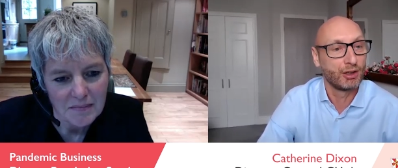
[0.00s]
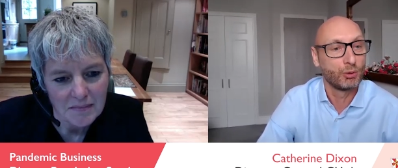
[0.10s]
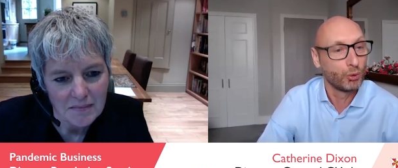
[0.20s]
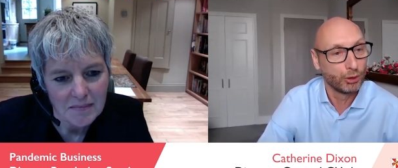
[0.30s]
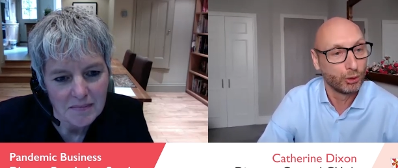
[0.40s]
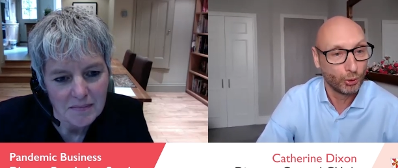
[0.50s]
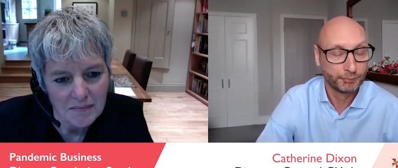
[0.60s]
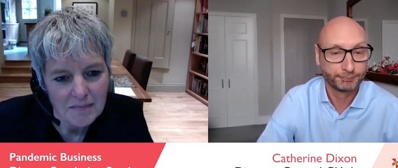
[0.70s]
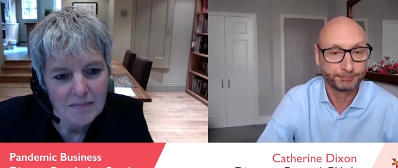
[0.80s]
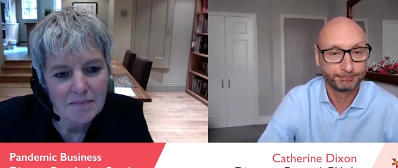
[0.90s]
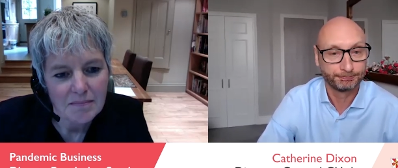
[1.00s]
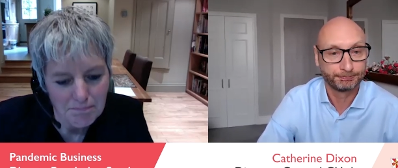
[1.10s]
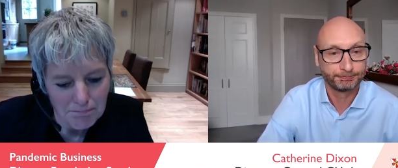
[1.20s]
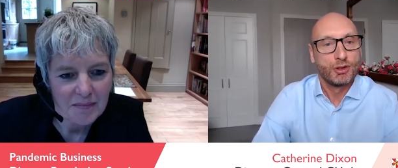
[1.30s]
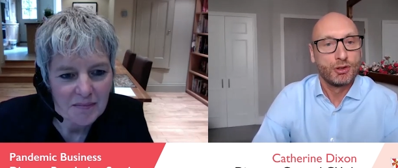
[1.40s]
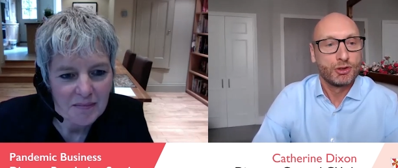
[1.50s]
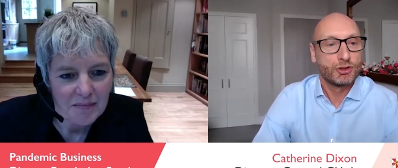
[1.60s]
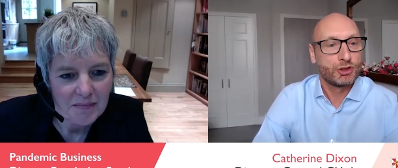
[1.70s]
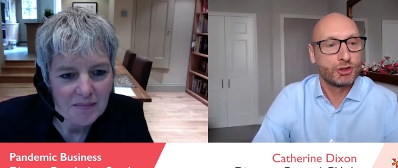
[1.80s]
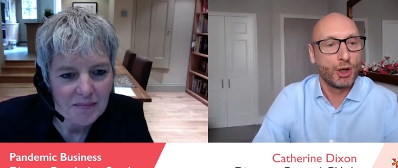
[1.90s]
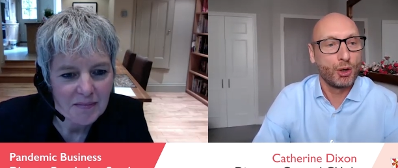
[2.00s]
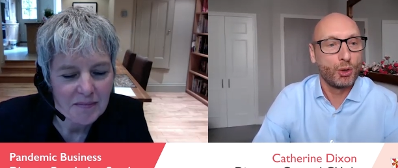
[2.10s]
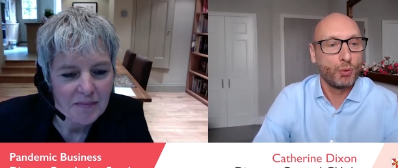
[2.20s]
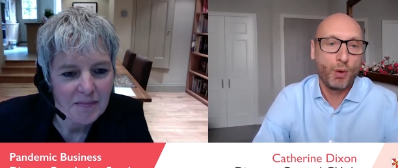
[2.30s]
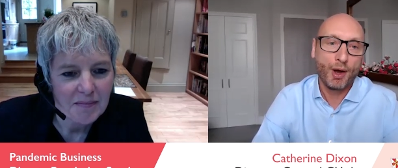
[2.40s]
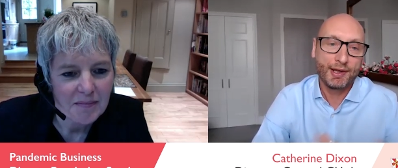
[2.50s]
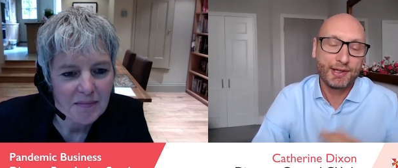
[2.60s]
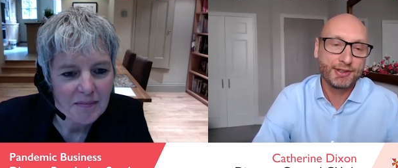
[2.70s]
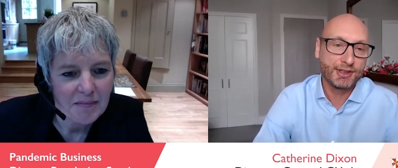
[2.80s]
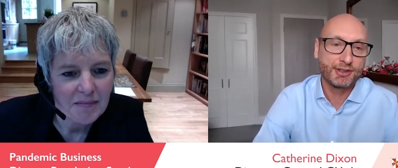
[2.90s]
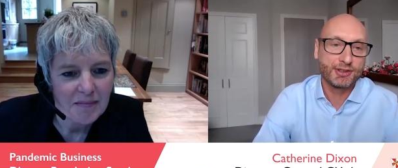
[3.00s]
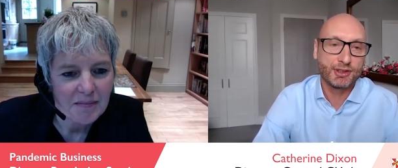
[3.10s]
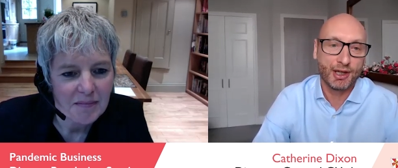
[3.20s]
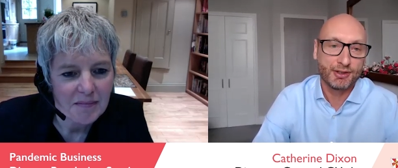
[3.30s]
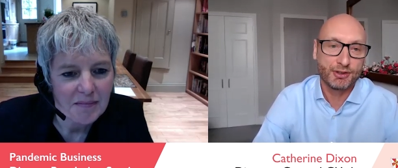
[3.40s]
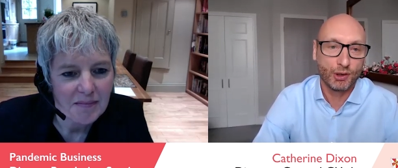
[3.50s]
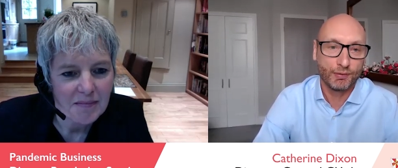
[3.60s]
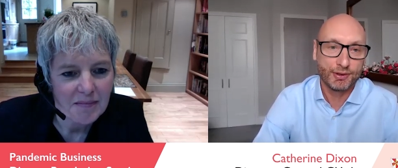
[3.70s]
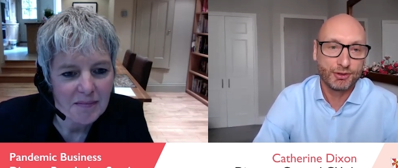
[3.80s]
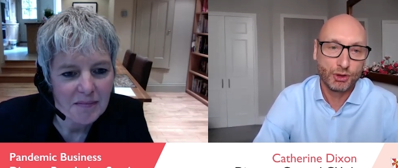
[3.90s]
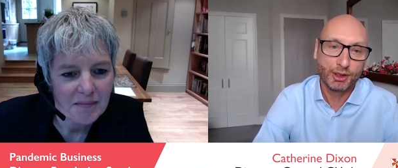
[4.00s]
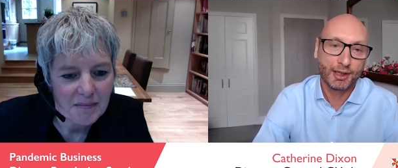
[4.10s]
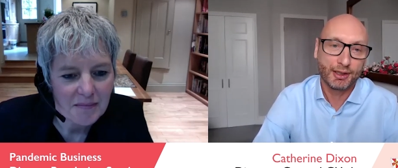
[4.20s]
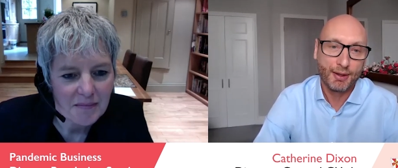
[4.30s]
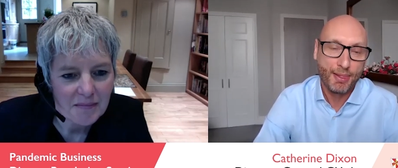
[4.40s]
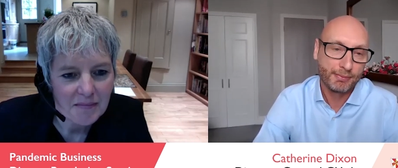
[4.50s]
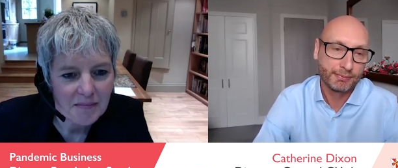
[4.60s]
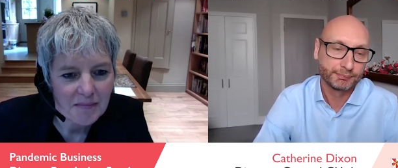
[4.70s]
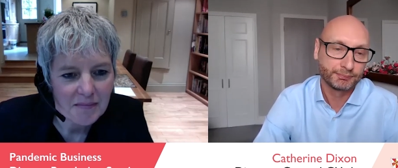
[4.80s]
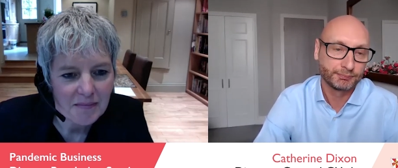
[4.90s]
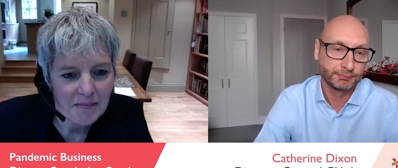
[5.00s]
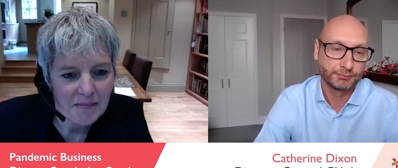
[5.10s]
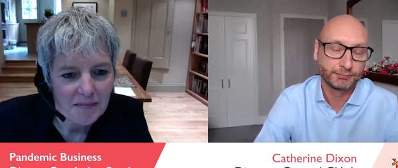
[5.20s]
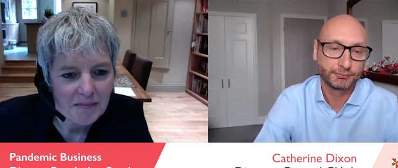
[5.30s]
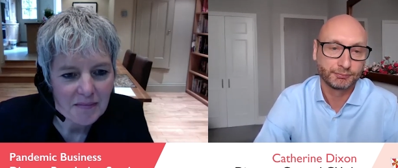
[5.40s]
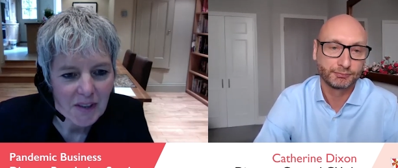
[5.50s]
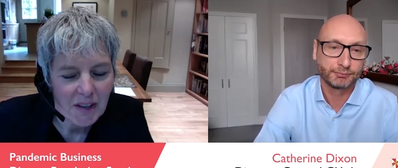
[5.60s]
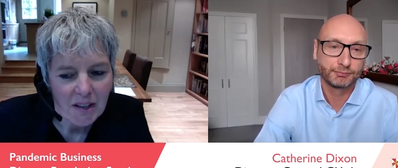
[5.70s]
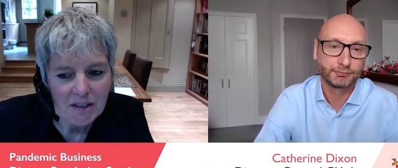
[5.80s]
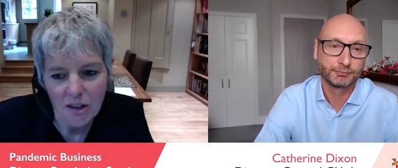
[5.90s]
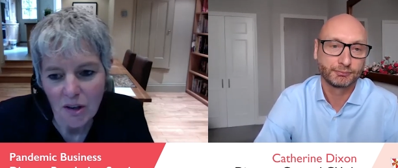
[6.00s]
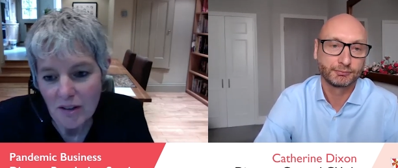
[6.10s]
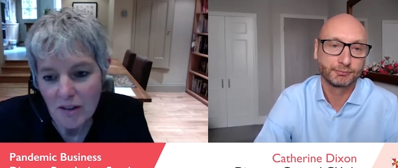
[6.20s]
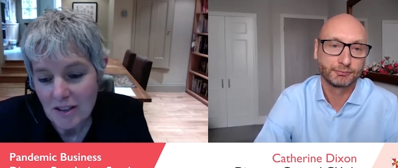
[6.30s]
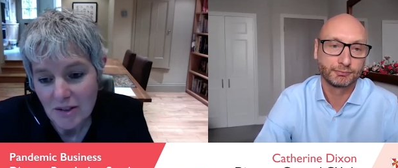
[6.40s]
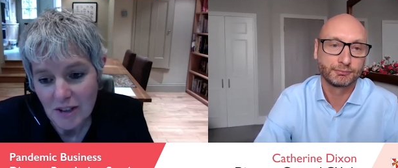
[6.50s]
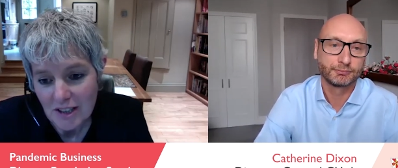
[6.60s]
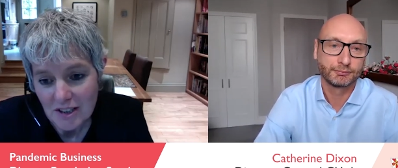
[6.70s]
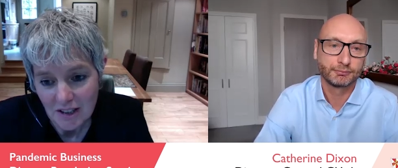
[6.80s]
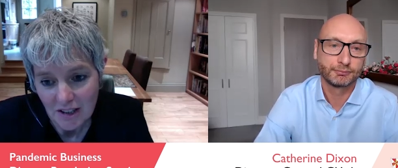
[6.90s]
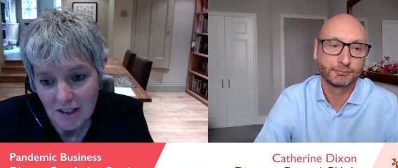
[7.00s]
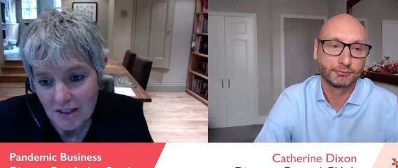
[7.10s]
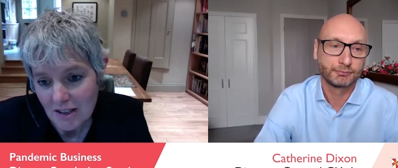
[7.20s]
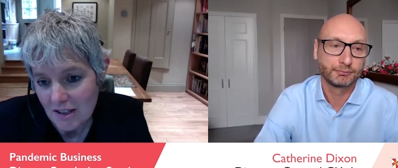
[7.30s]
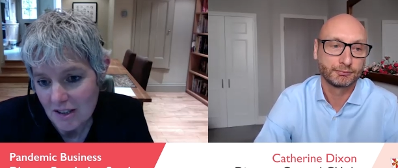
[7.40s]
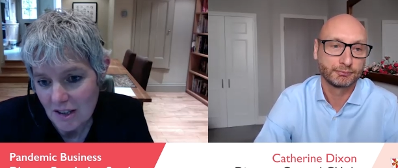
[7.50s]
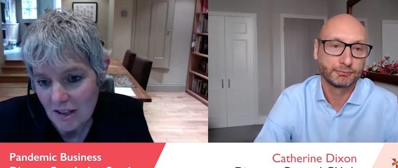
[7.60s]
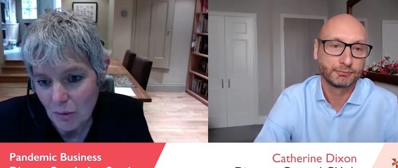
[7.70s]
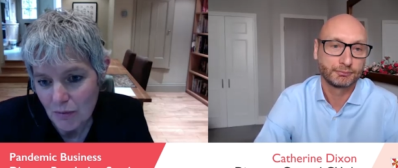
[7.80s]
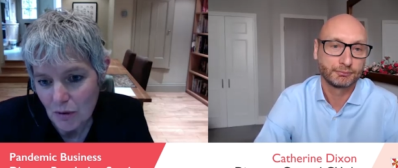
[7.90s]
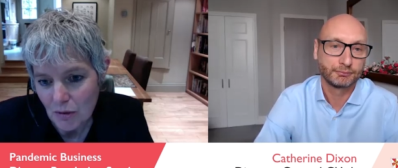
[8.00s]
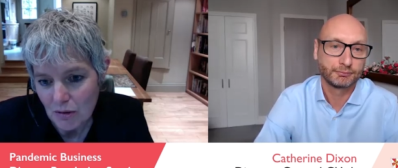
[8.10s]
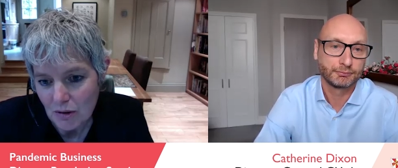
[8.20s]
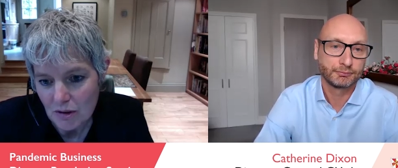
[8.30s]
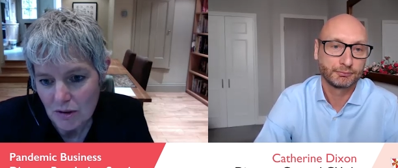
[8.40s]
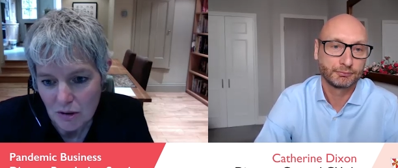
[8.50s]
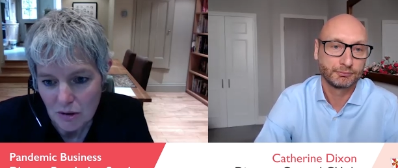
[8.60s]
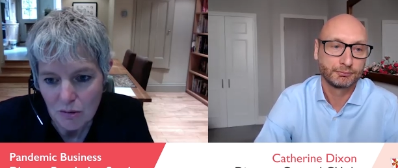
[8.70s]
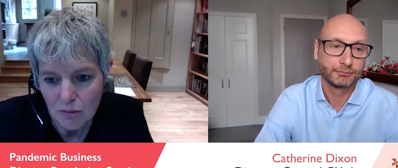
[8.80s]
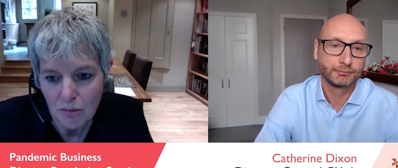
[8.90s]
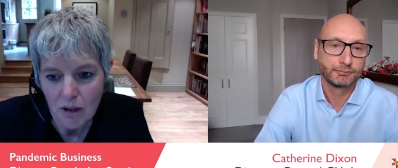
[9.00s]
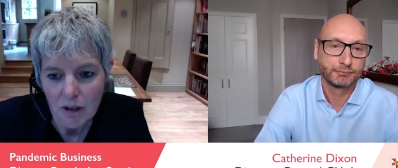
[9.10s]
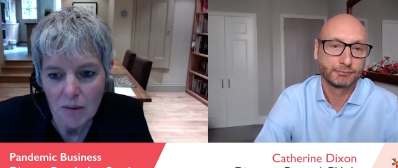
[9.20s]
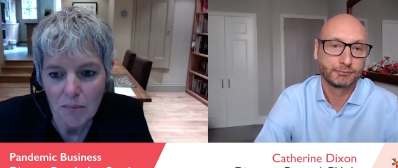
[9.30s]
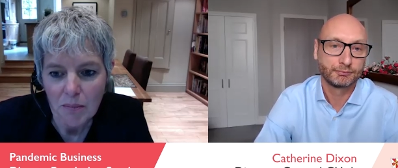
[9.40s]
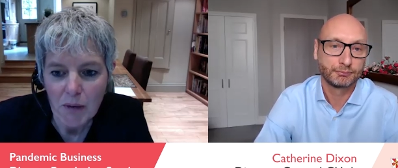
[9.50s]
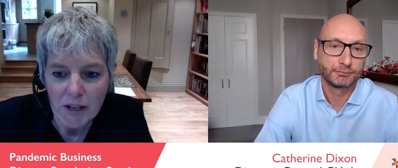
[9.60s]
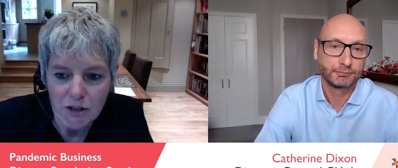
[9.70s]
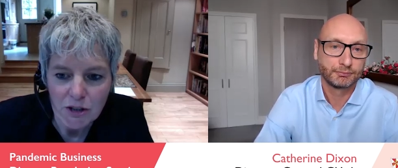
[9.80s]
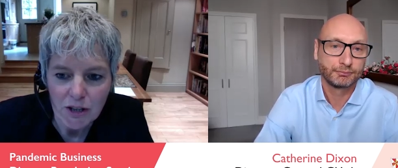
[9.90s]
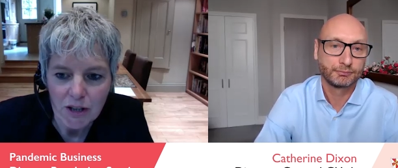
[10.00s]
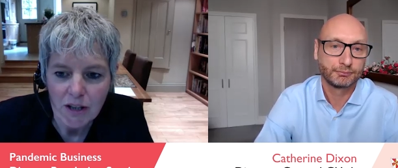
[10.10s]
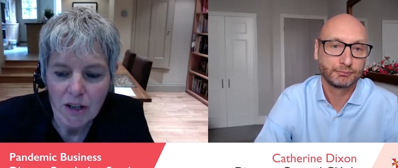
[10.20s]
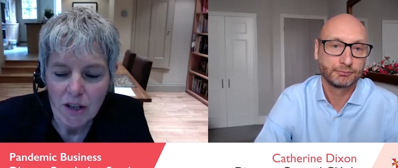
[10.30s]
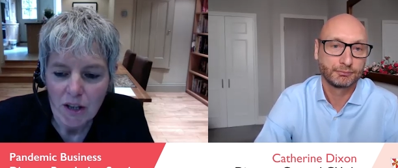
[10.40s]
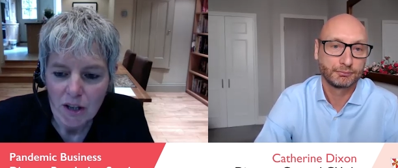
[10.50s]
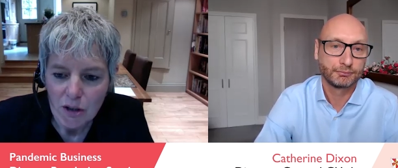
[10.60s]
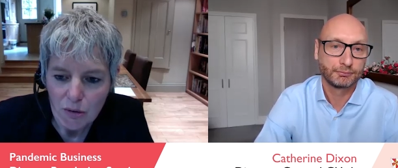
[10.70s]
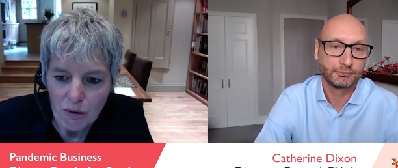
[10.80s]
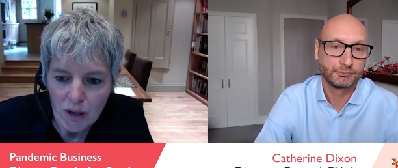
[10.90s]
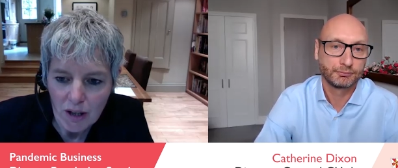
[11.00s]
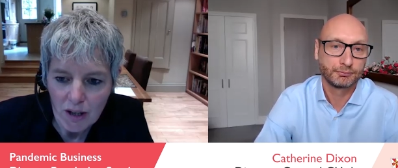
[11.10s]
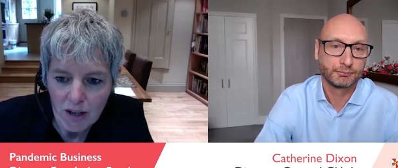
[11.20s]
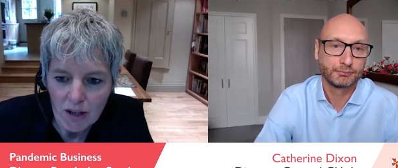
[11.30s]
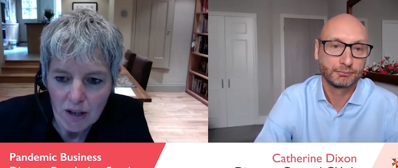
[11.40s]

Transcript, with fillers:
Speaker 1: uh, or the law. So why is this uh, service unique?
Speaker 2: So I, it's fantastic in the sense that we've got the two um, major U K